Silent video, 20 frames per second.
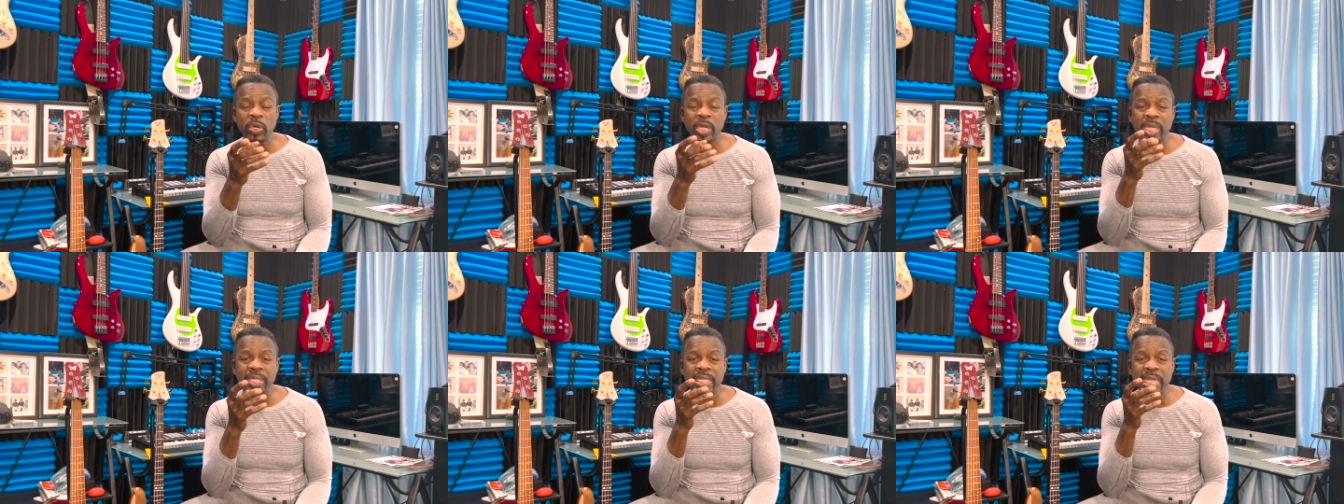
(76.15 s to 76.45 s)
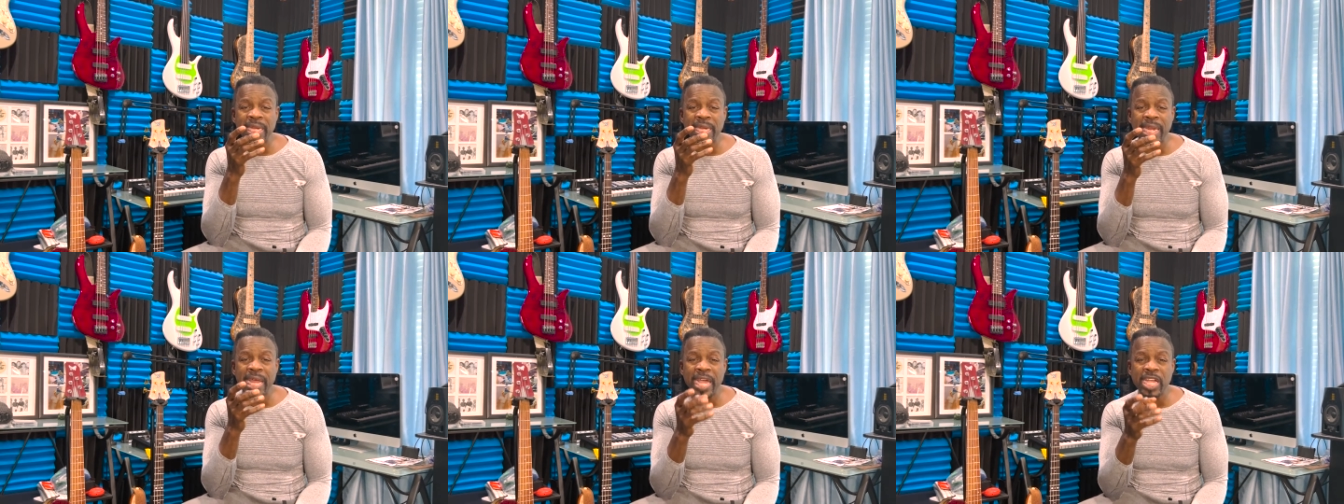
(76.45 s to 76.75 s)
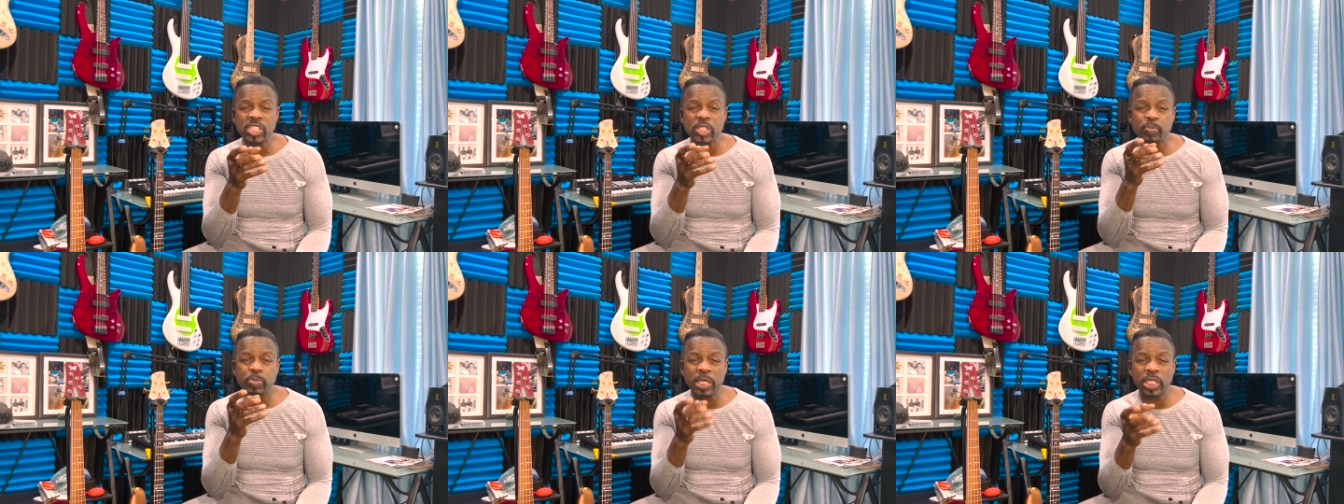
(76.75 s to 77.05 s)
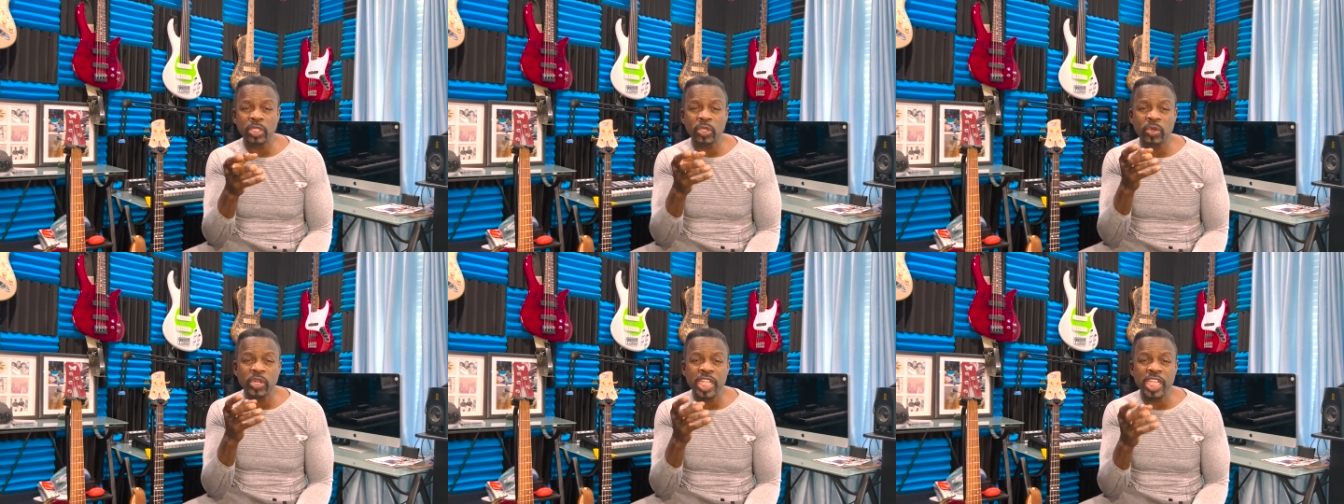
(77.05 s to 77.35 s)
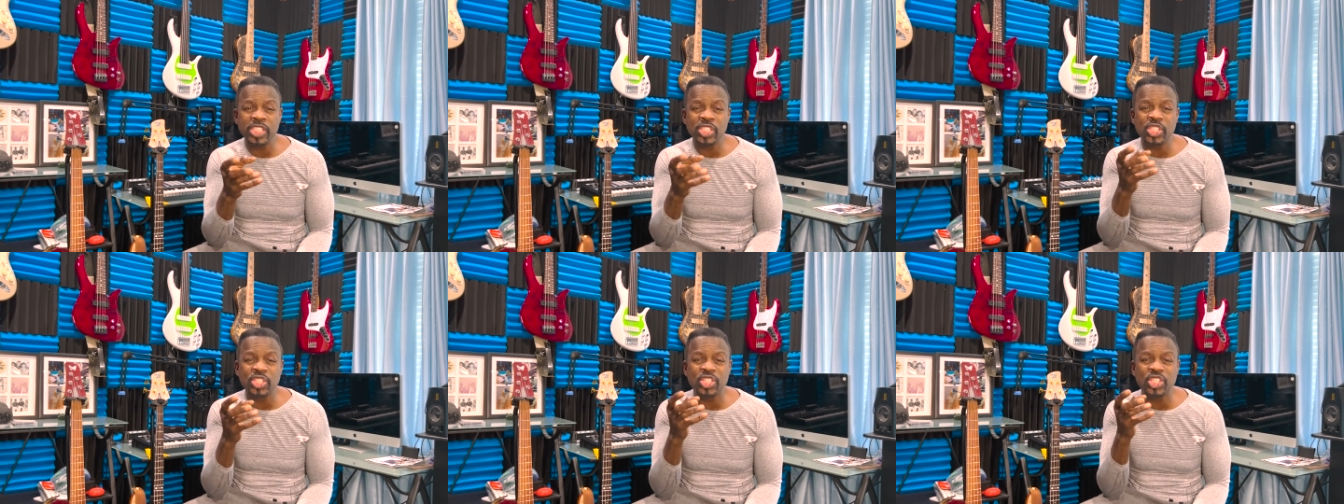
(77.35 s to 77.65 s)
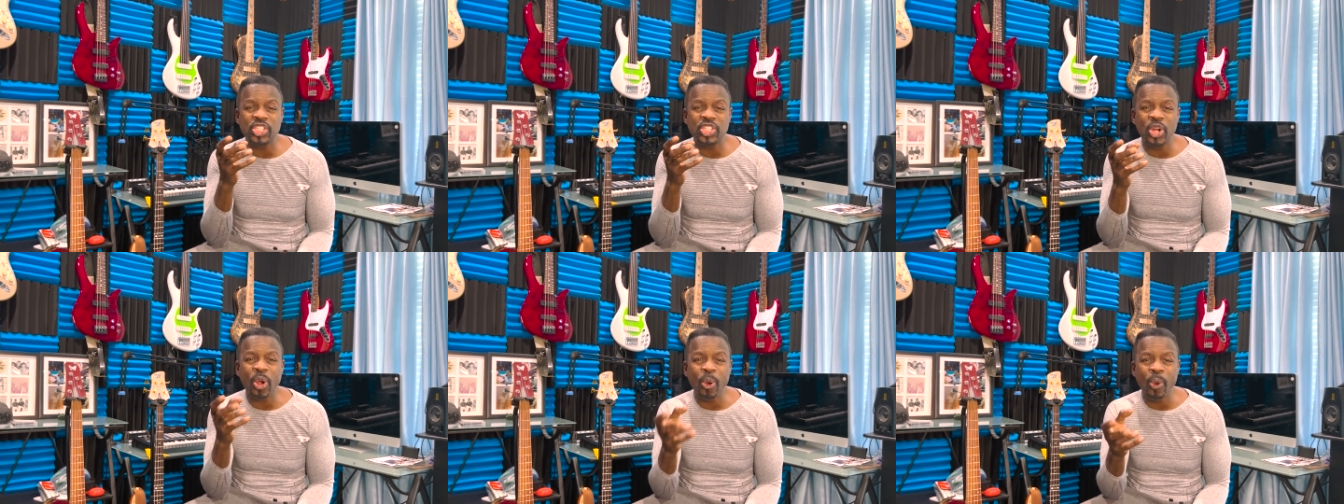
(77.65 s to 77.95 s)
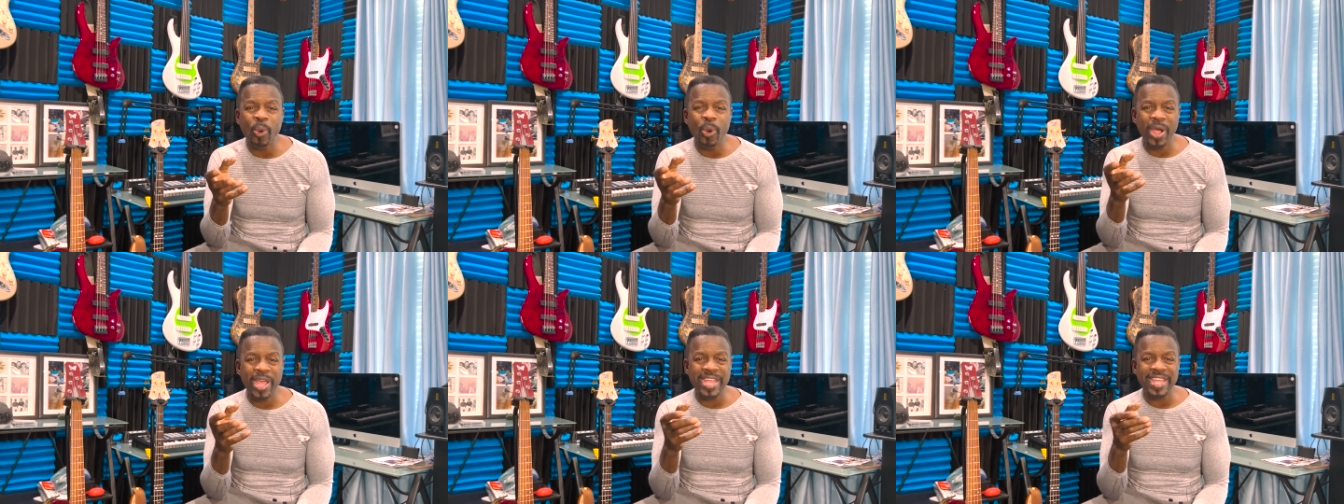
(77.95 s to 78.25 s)
and that last pillar is
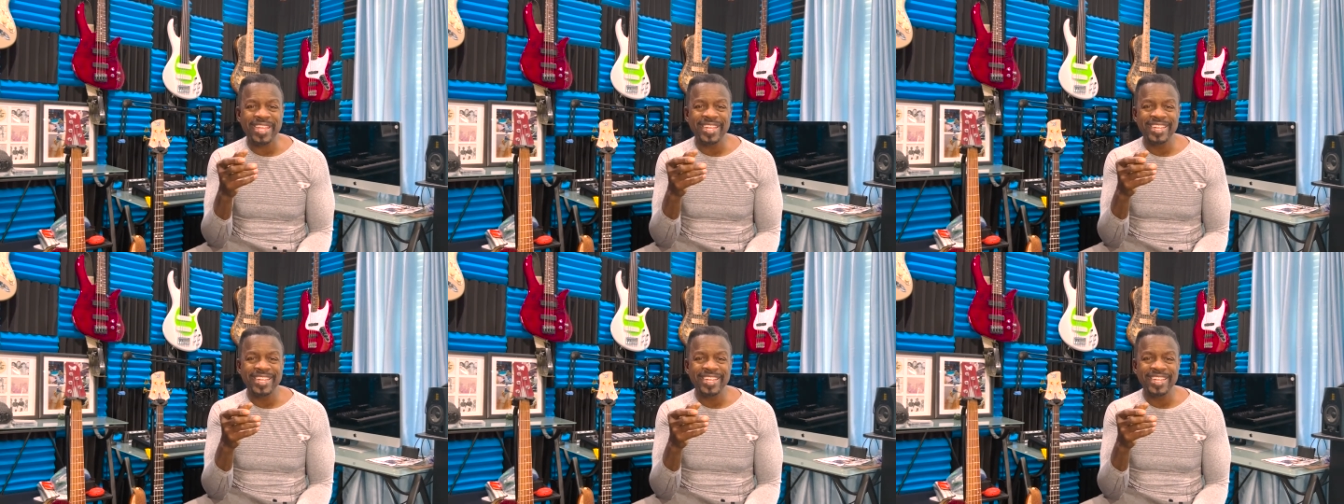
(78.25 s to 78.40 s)
joy.